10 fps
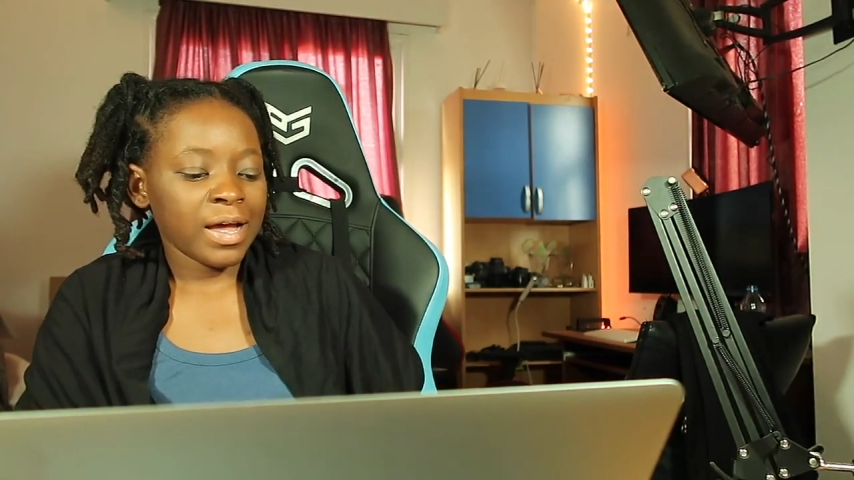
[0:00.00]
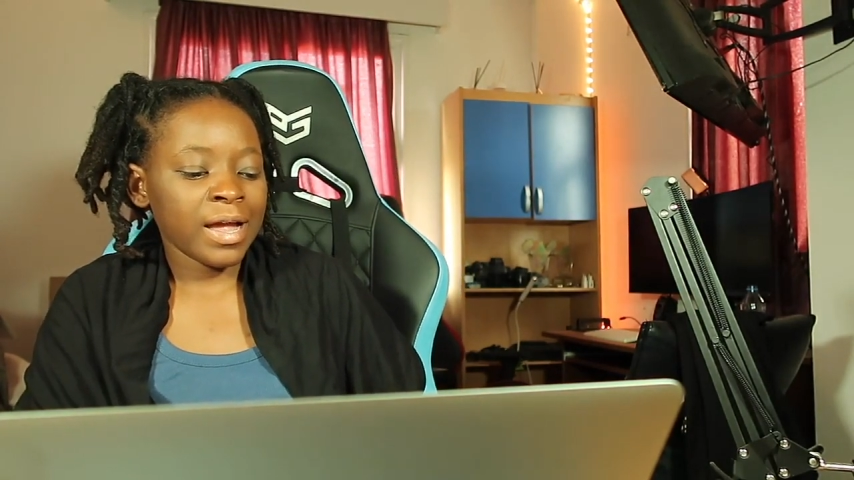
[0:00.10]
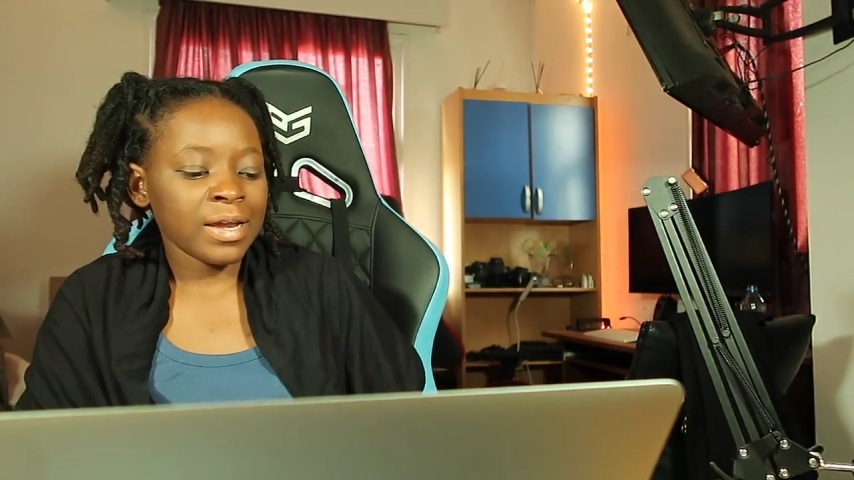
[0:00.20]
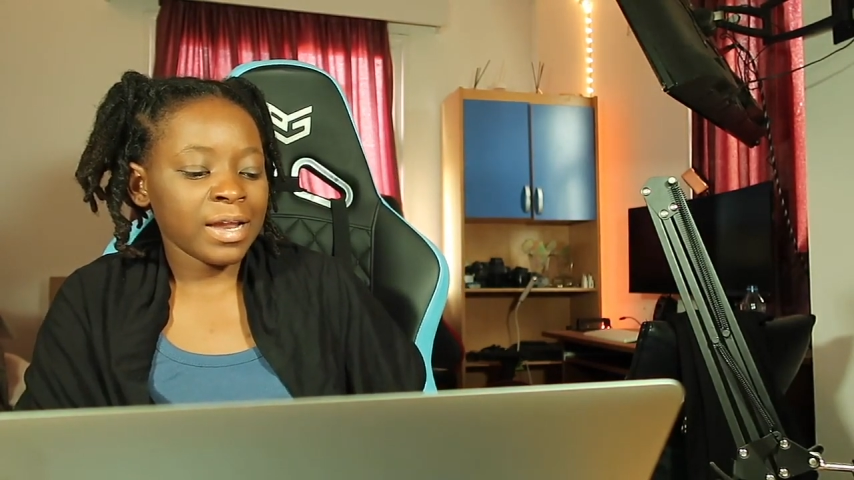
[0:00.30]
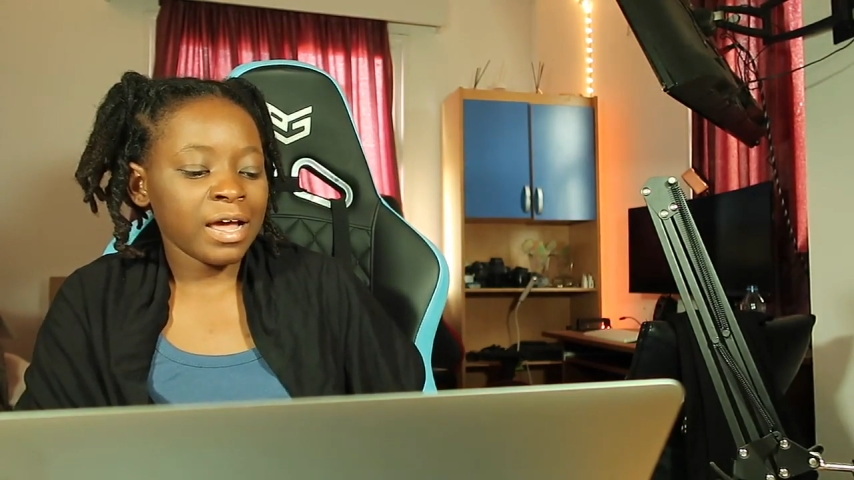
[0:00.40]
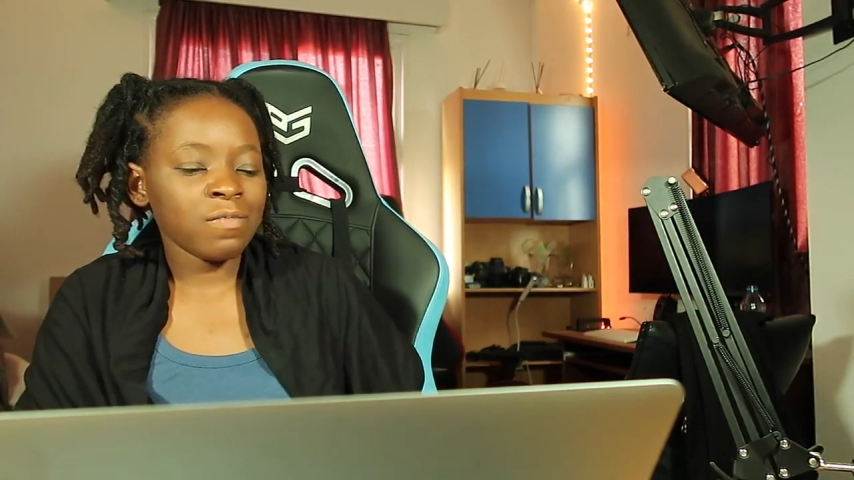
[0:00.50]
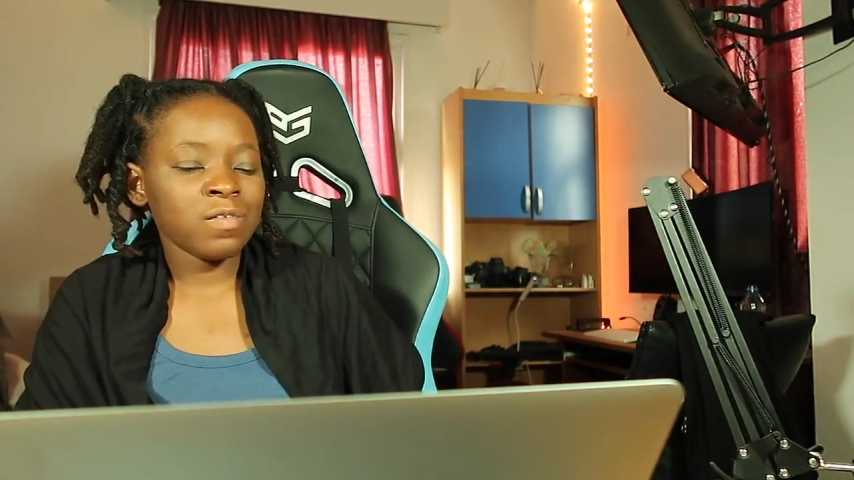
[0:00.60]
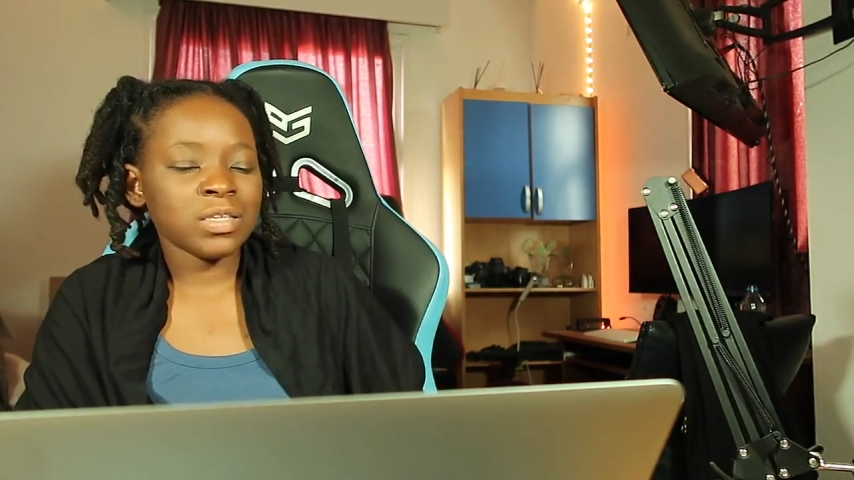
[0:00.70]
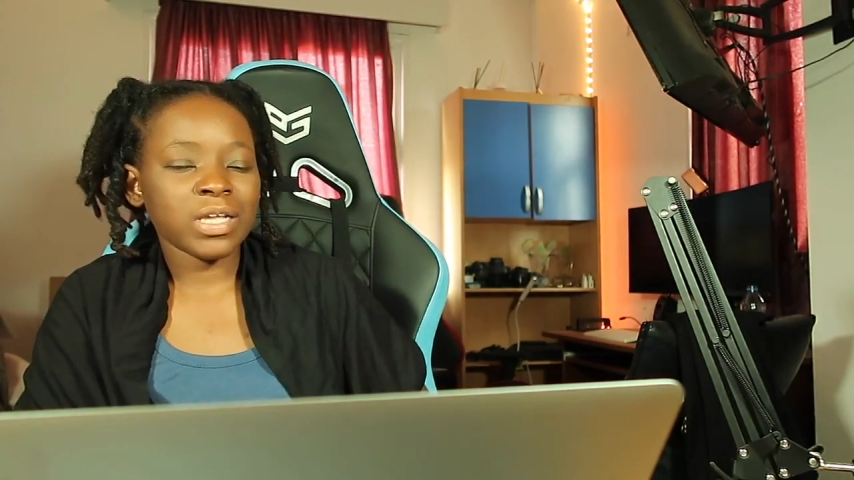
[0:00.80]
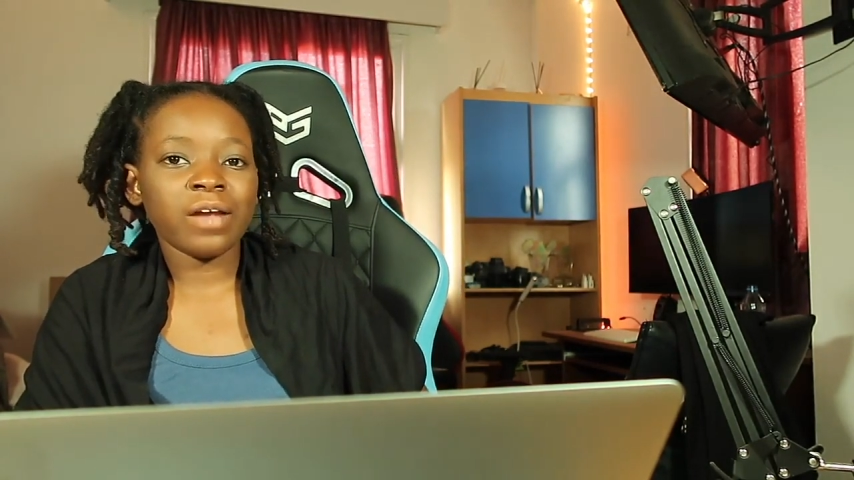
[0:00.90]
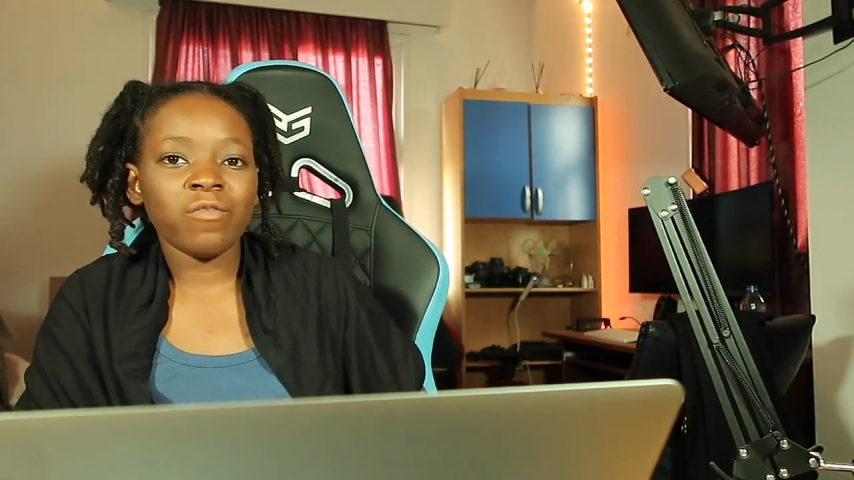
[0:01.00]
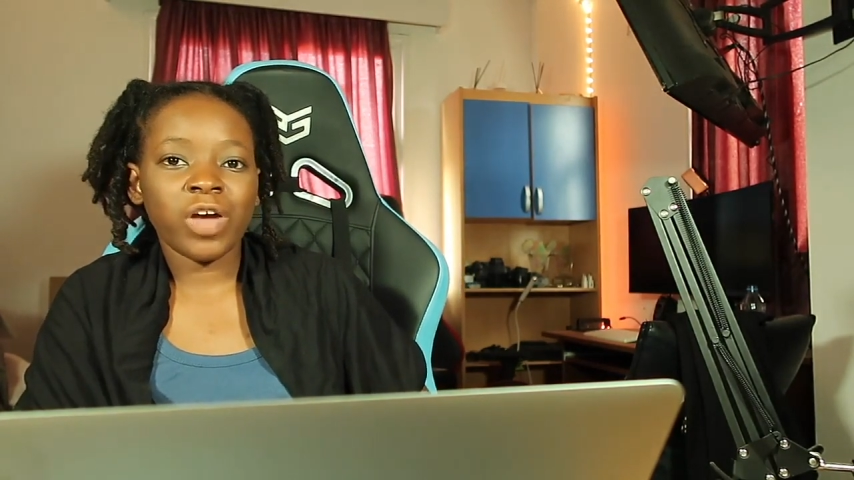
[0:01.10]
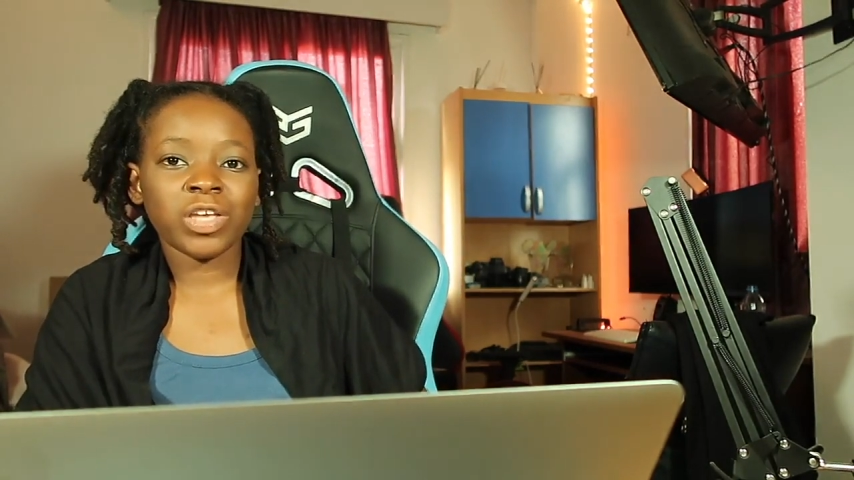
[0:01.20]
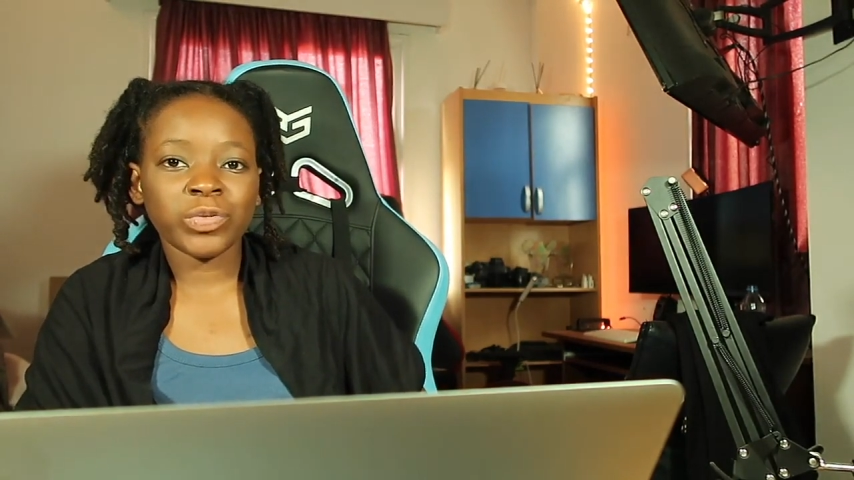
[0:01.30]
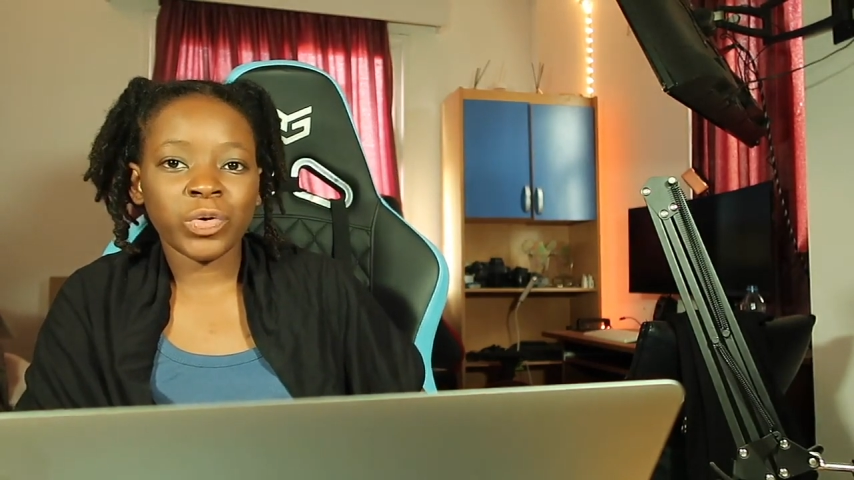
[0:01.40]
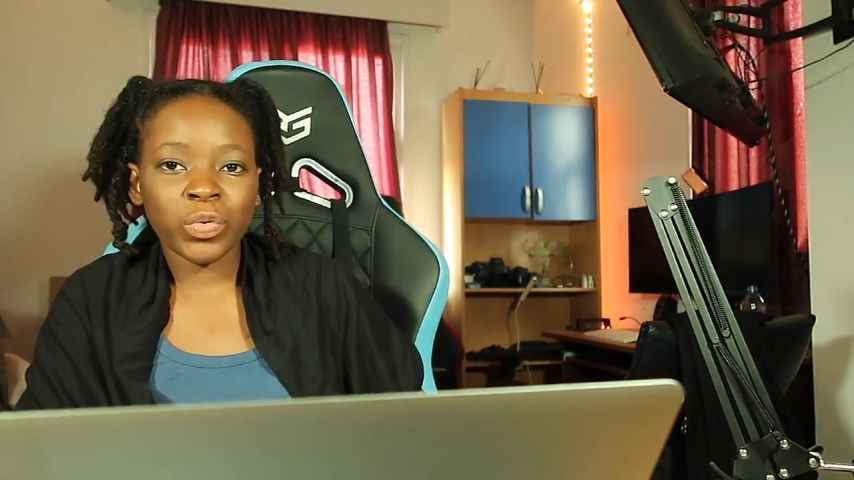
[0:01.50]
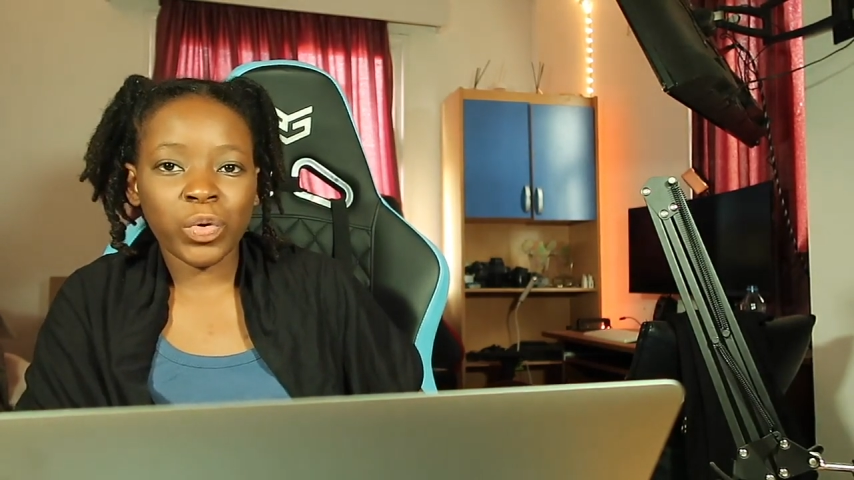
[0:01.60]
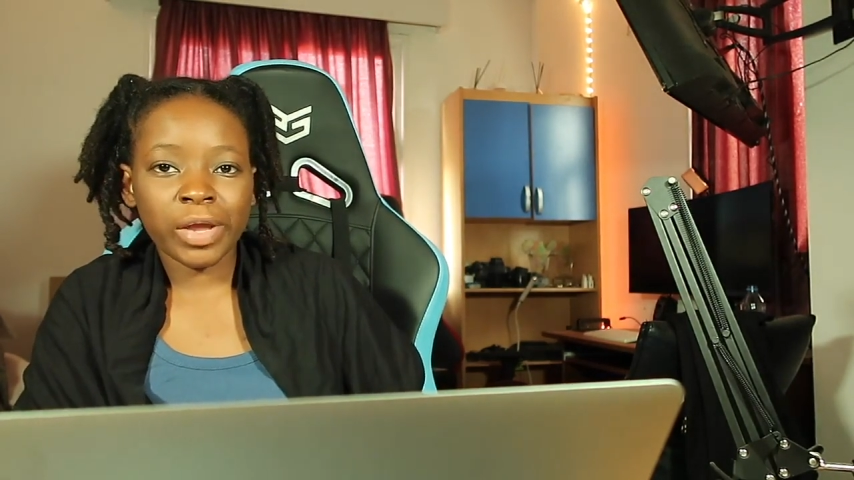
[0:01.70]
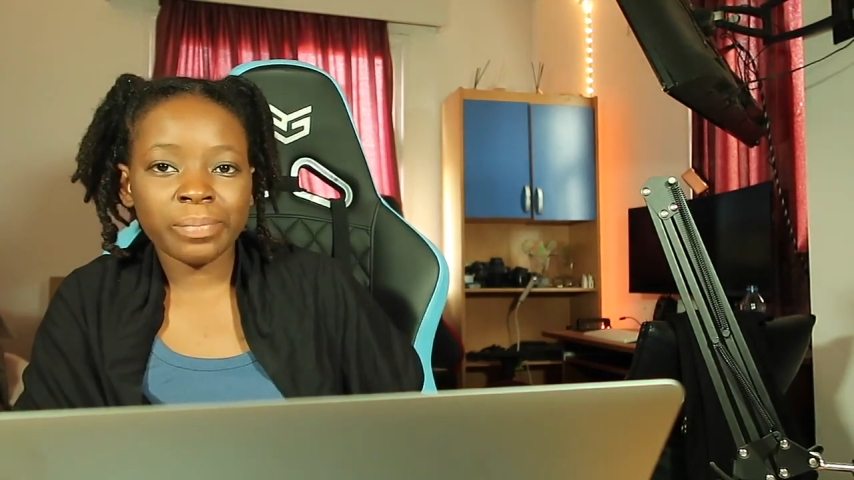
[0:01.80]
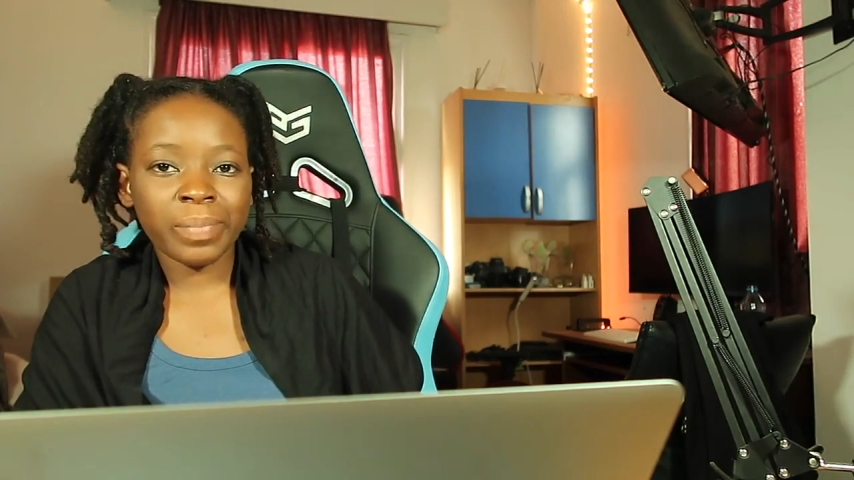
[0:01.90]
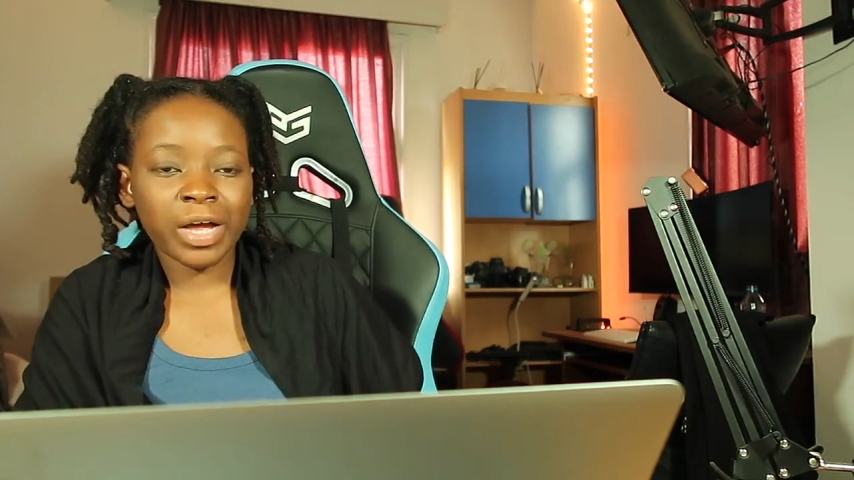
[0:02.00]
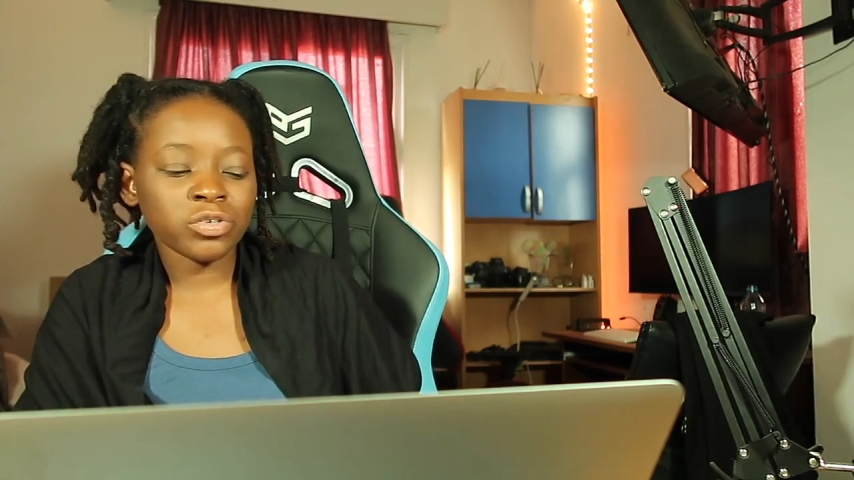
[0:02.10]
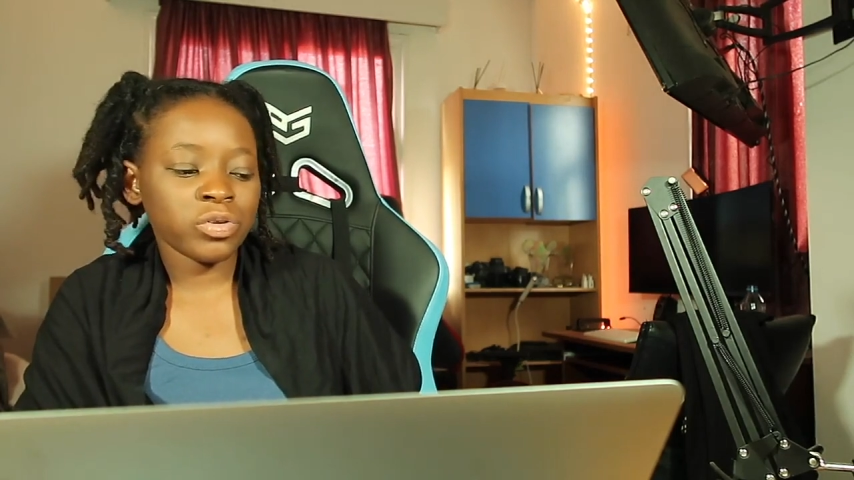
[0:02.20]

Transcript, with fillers: I love his advice on going back